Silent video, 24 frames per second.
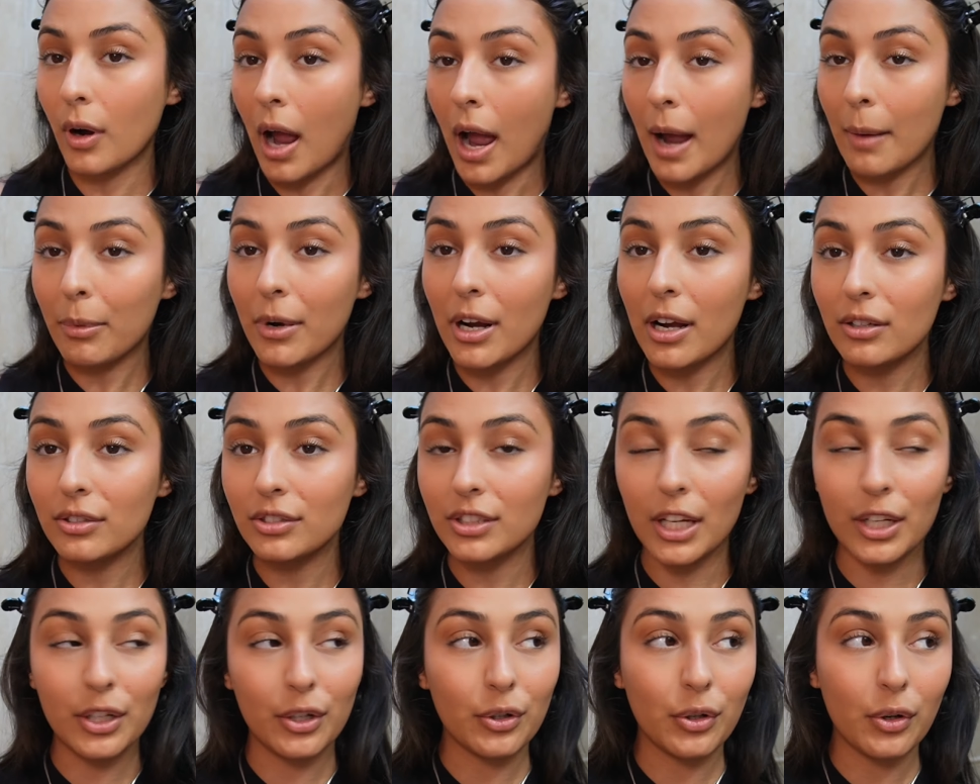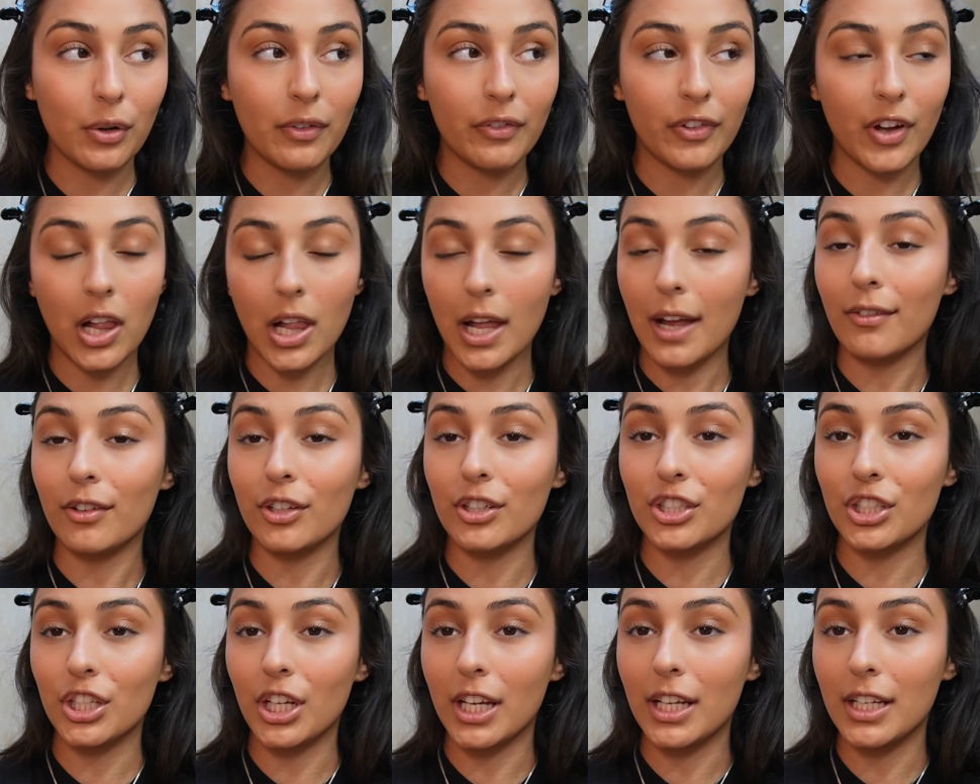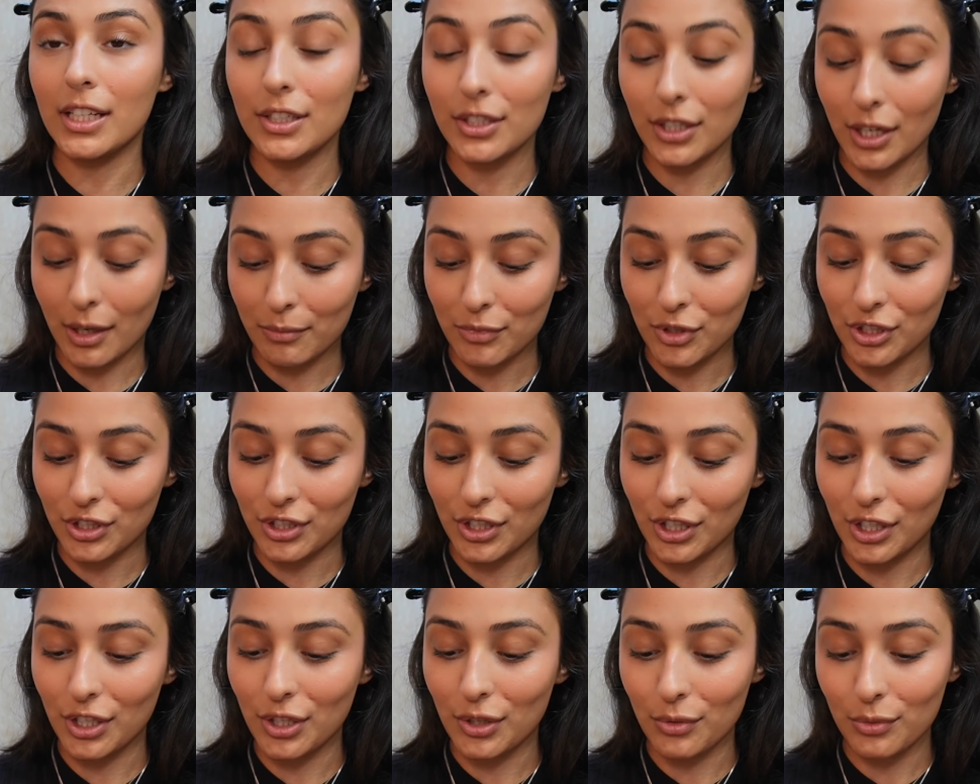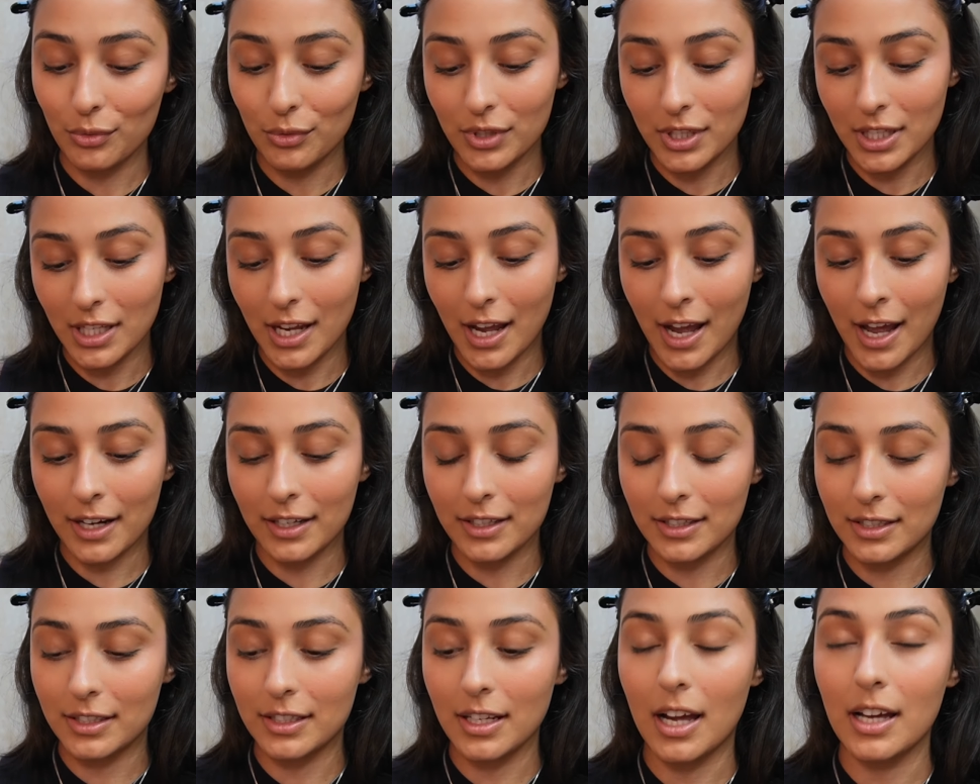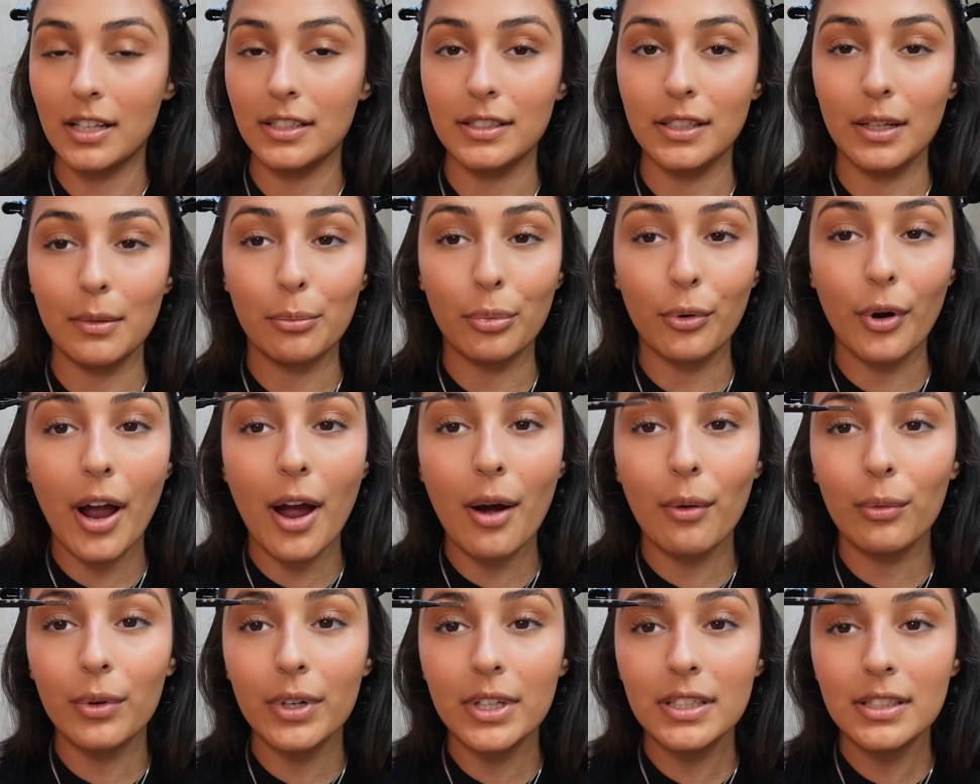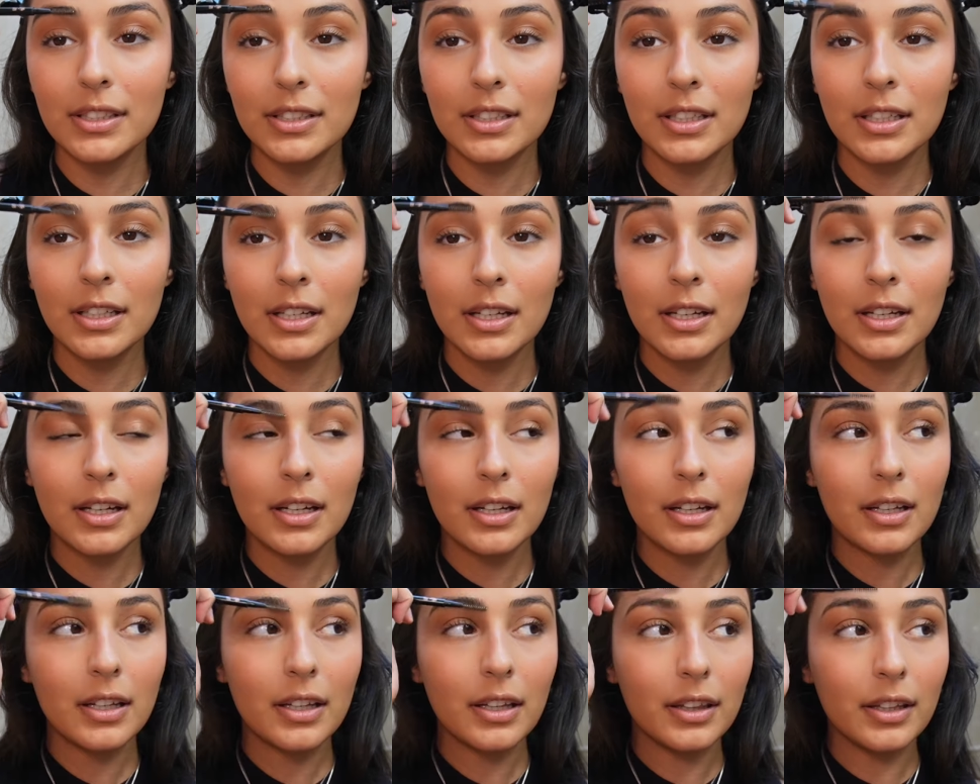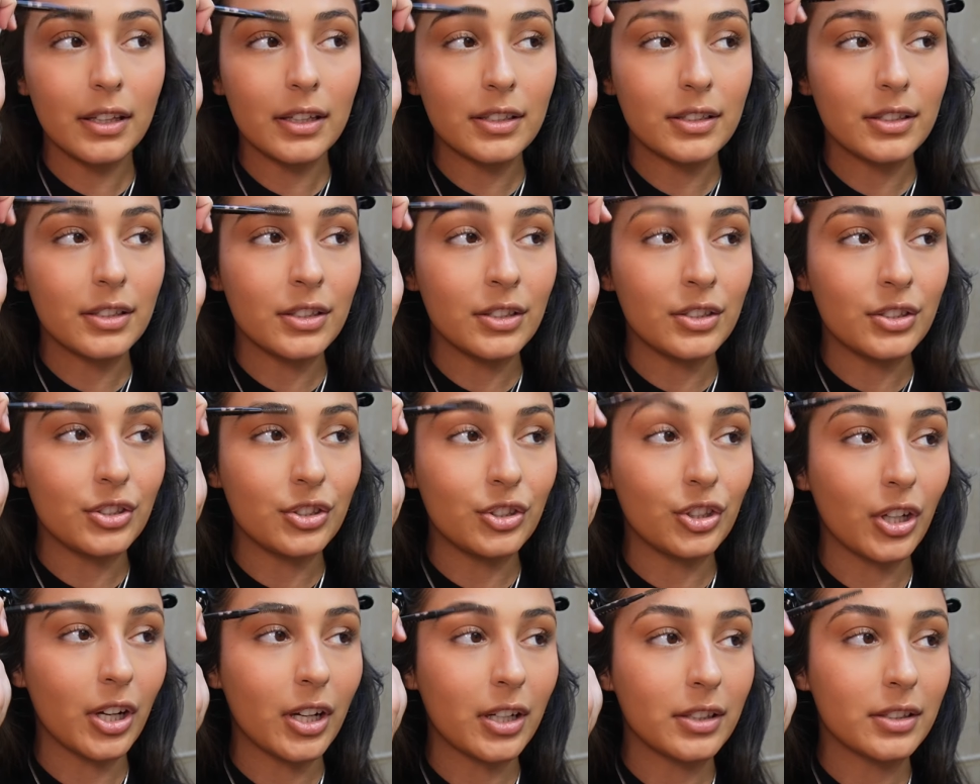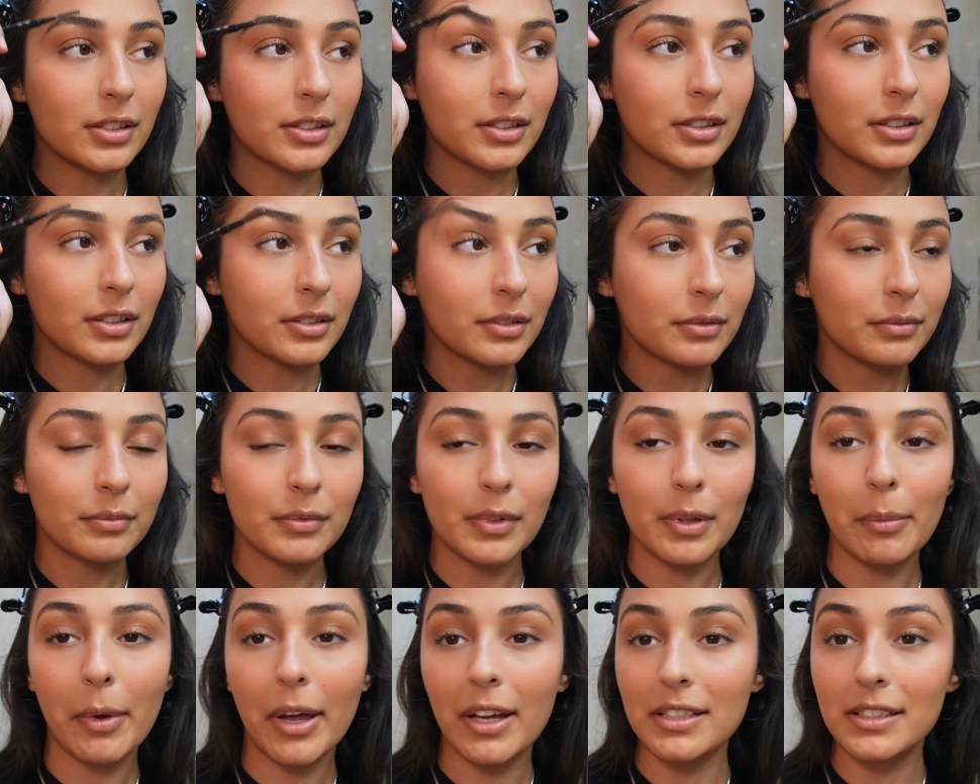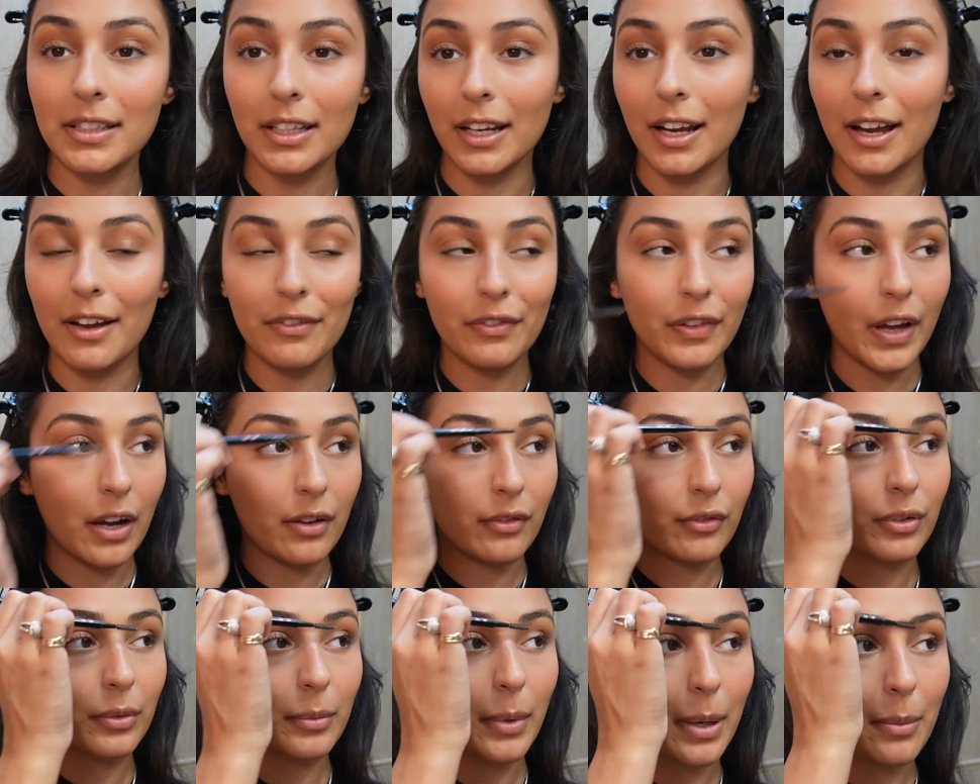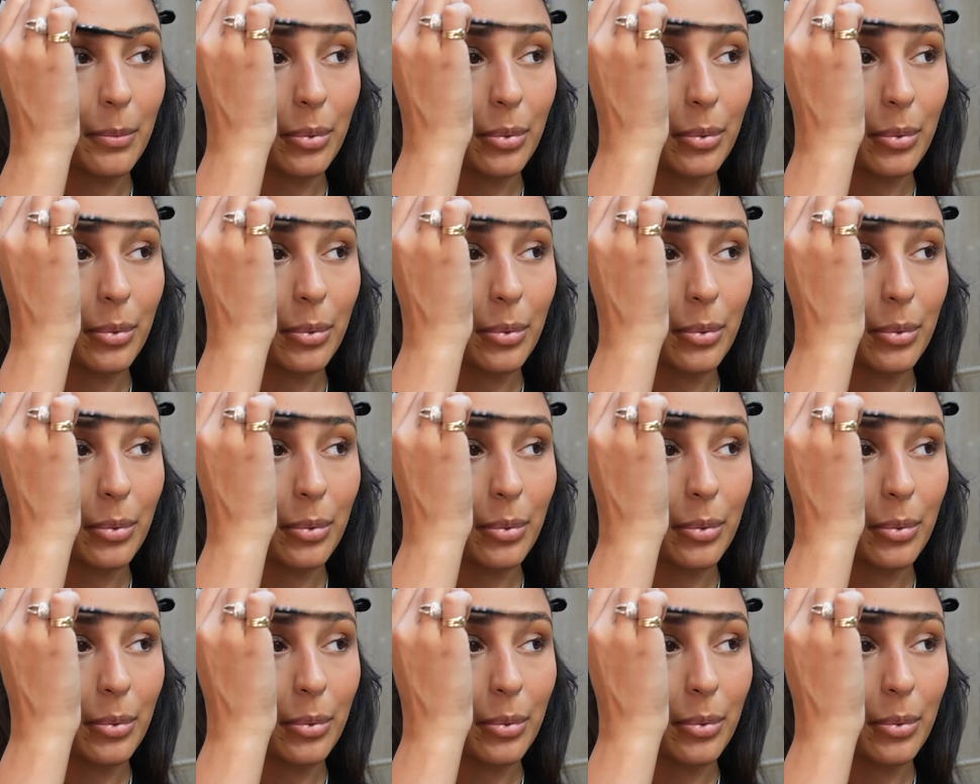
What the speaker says: eyebrows, I don't know if I'll ever change. I'm just gonna use the Anastasia Brow Wiz. This is just the best thing I found for my